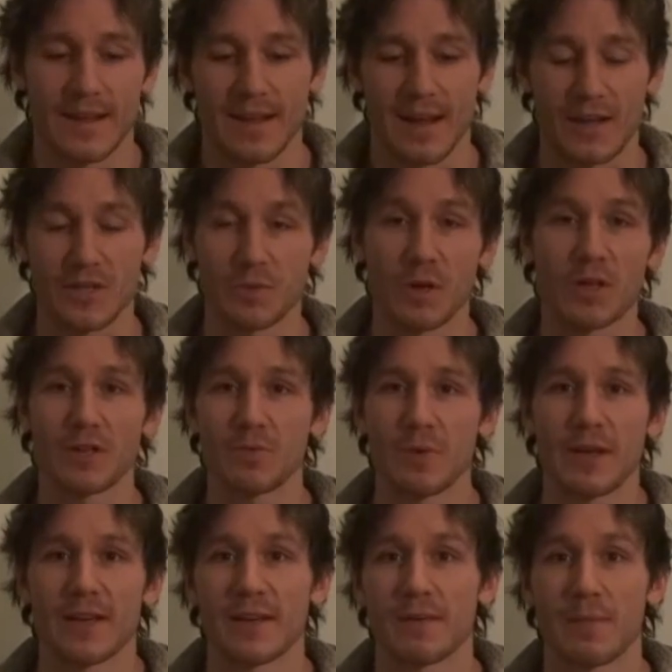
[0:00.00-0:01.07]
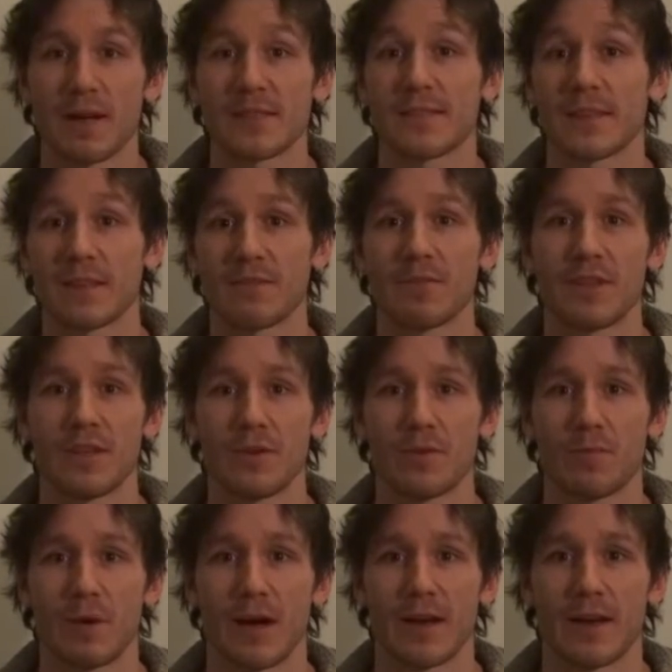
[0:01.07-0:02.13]
I just wanted to make my second video
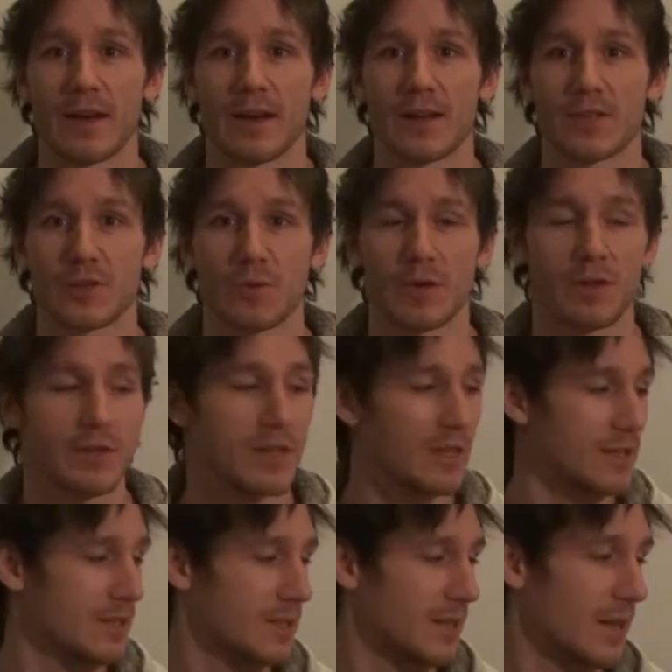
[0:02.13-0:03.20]
by showing you this.